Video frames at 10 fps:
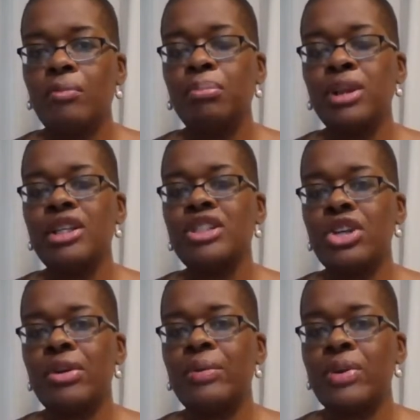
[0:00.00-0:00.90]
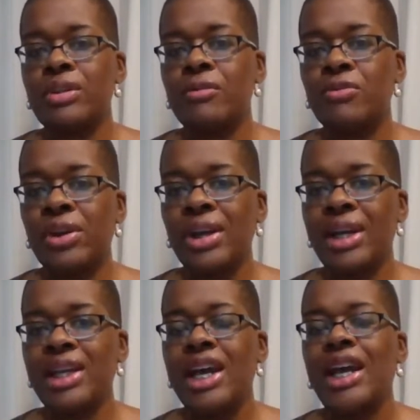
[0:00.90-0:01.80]
Please share it with a
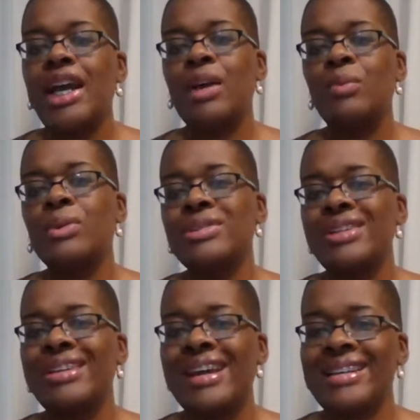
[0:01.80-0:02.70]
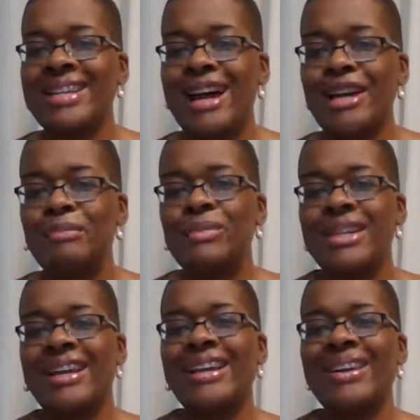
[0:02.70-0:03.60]
friend and we'll see you next time.
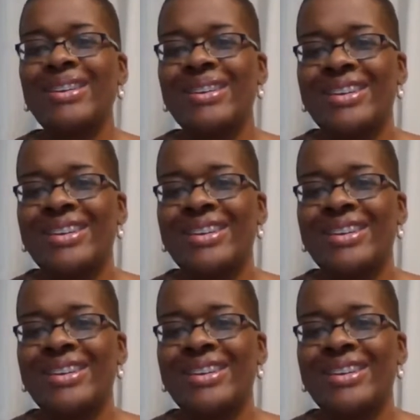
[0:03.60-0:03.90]
Take care.